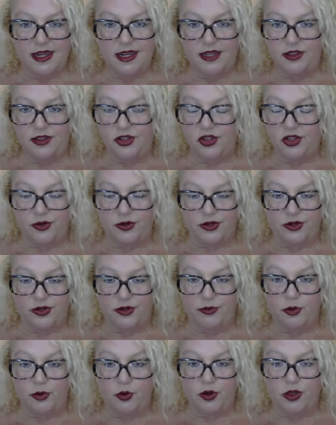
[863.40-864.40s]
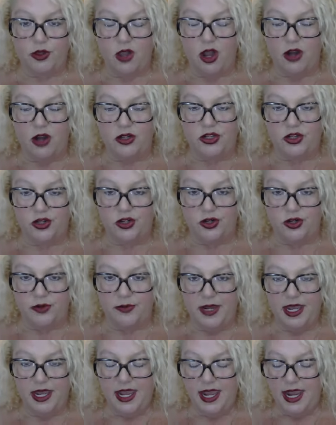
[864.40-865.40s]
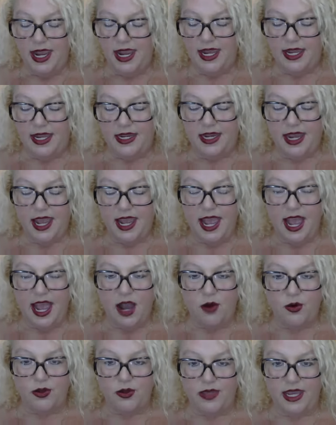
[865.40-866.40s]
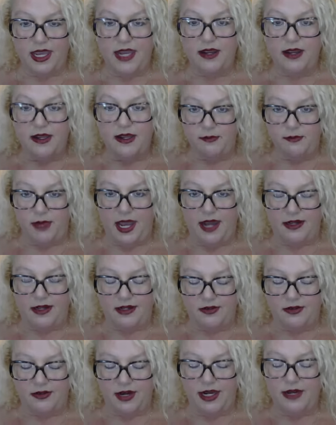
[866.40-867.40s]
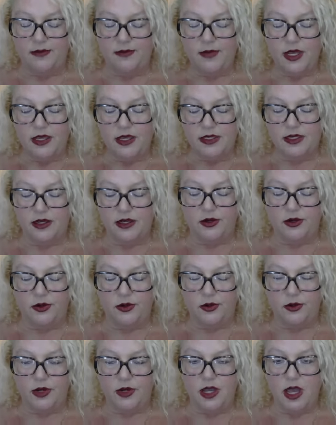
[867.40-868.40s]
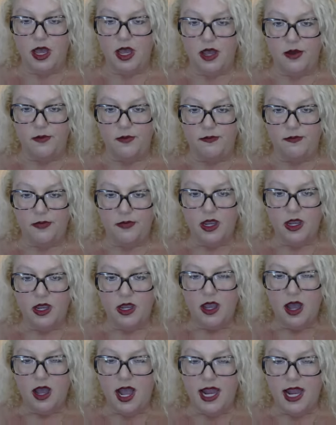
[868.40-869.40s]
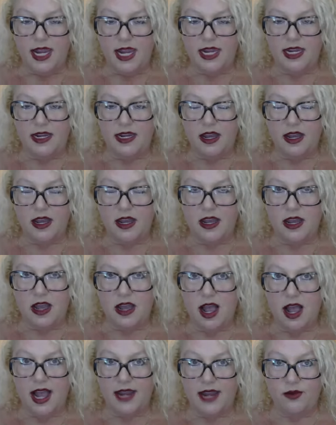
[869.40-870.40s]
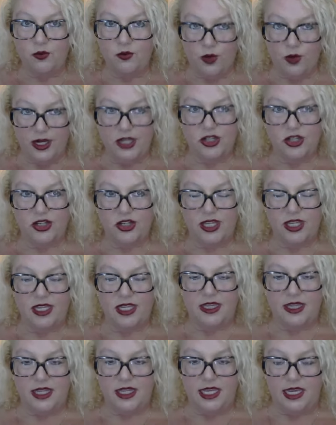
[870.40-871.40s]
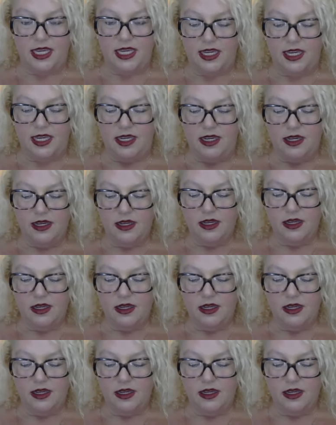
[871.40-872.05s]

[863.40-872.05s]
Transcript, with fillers: in the short term or long term and how are they impacted right so um i i wish that the